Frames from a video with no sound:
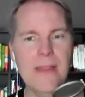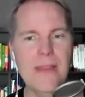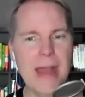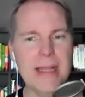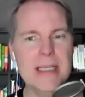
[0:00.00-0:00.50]
and
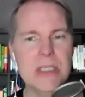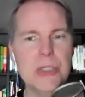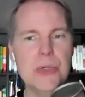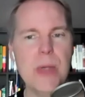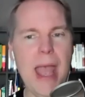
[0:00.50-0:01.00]
that is
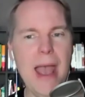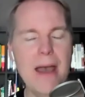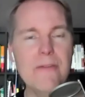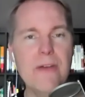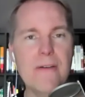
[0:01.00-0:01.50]
to
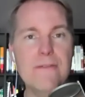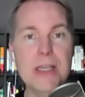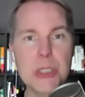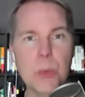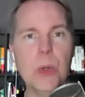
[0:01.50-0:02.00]
have a
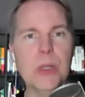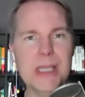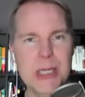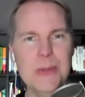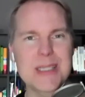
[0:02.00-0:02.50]
visual
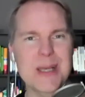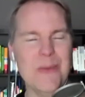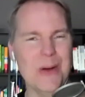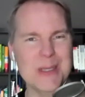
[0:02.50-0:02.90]
cue somewhere.